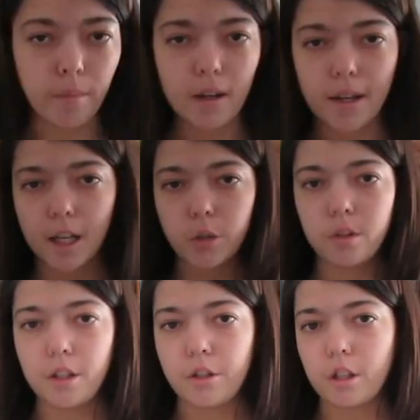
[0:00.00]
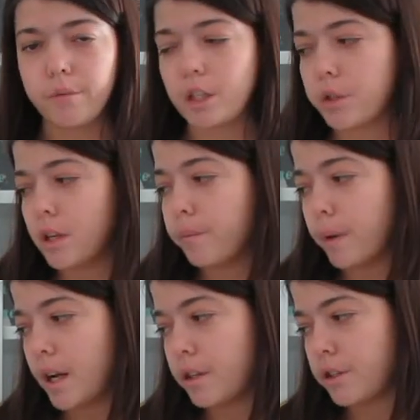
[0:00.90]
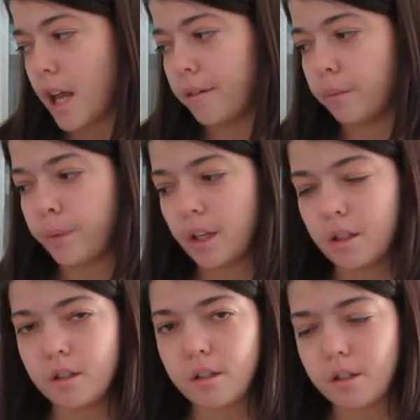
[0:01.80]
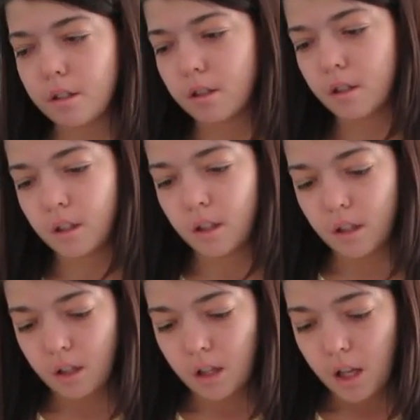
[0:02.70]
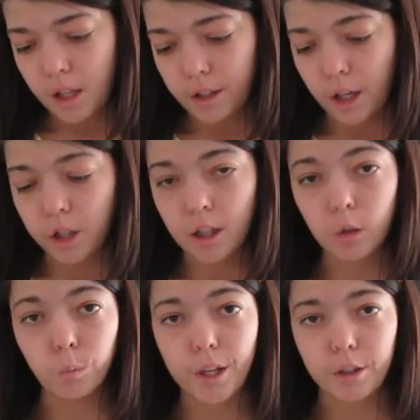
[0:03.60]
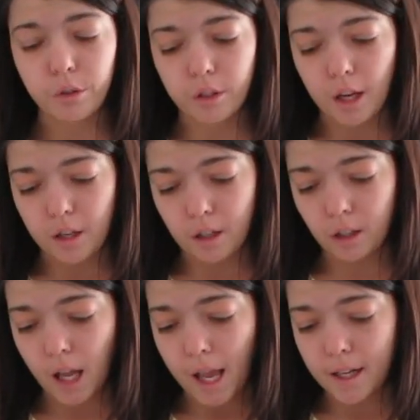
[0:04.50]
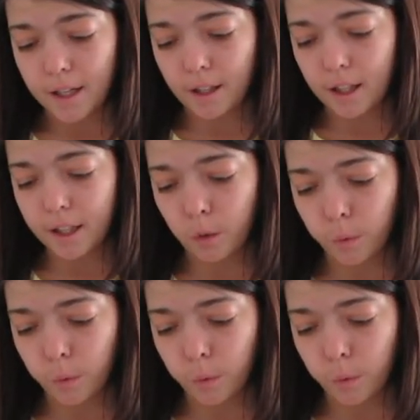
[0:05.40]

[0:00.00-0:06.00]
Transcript: My next one is The Retreat by Sarah Pearse. They cannot wait to stay here. An idyllic